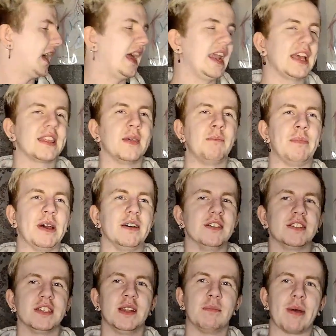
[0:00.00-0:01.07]
I like the
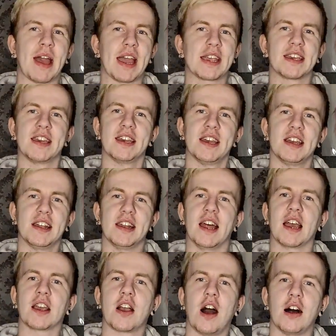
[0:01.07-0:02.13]
build in the back,
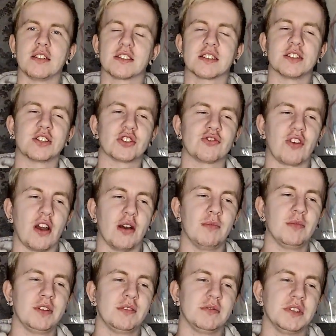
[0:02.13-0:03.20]
that constant drum.